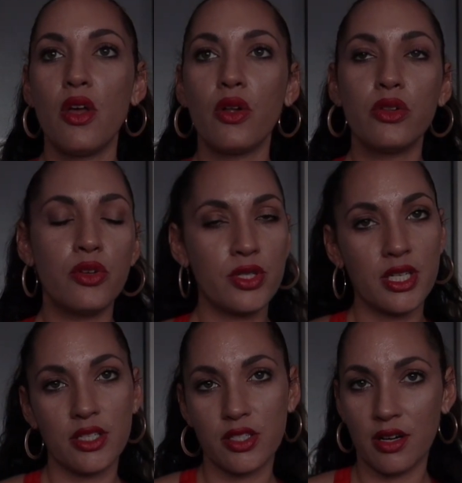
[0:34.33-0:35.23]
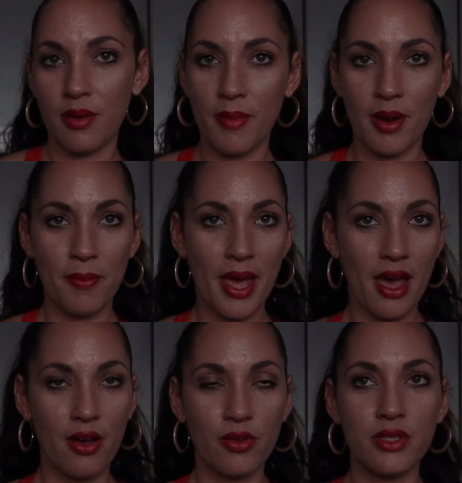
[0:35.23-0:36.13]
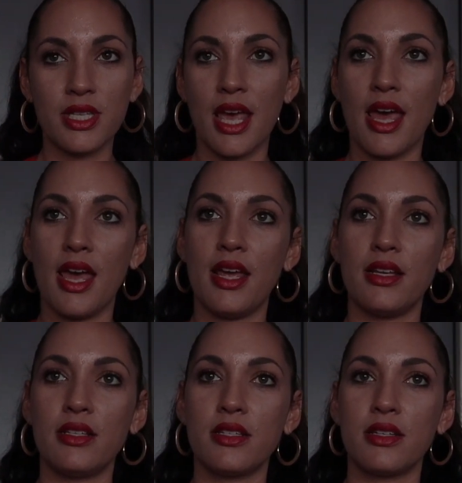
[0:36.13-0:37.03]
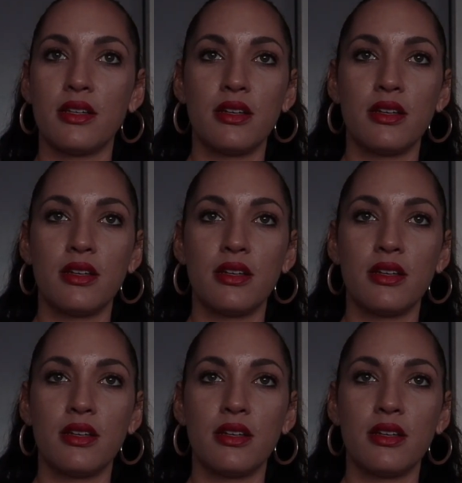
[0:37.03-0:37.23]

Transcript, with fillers: losing a certain amount of pounds and